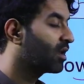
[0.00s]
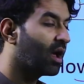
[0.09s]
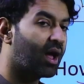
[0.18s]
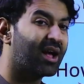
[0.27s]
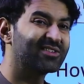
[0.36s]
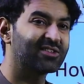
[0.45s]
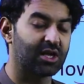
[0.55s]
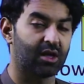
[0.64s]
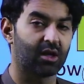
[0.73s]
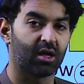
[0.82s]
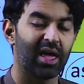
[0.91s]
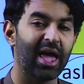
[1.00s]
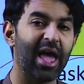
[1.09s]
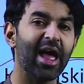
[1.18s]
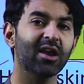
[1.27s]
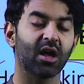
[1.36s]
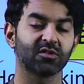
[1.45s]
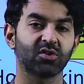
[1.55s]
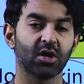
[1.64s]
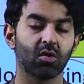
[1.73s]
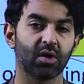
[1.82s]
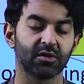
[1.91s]
asking and
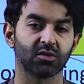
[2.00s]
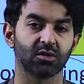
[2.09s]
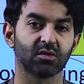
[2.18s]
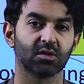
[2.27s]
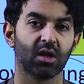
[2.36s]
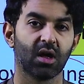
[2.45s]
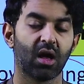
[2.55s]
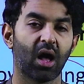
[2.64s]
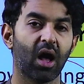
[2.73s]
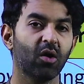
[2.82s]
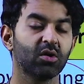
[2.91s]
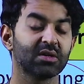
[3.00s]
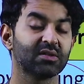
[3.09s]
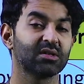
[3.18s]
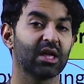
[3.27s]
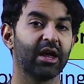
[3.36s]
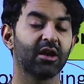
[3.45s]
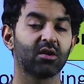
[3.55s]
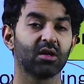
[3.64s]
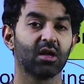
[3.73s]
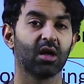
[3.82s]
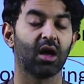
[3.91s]
answering questions, how does it
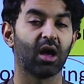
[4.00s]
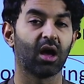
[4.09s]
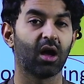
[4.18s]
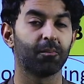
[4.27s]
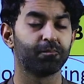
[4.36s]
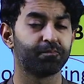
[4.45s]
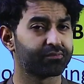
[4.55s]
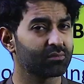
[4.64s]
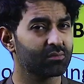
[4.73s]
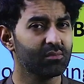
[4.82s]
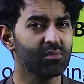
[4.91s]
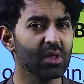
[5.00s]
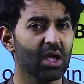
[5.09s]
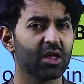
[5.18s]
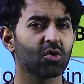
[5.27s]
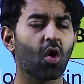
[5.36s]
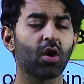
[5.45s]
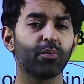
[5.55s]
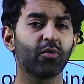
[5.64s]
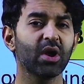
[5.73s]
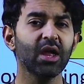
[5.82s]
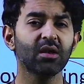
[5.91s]

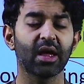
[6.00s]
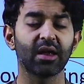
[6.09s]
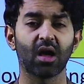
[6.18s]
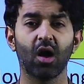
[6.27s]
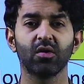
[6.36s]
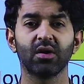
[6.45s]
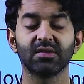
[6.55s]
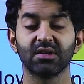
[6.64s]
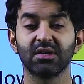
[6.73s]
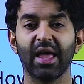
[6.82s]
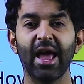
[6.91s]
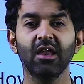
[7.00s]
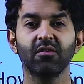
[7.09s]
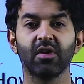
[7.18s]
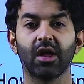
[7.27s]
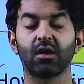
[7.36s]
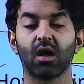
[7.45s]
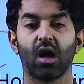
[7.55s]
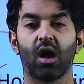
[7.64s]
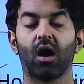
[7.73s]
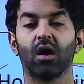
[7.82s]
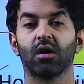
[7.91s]
incorporate and how does it elevate
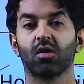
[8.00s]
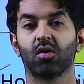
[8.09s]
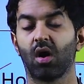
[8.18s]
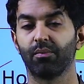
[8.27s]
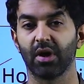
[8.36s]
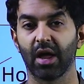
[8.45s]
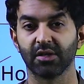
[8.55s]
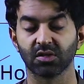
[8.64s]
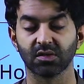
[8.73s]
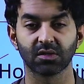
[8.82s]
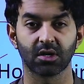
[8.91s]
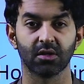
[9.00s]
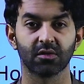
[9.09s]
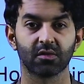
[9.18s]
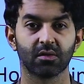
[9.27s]
our comprehension skills?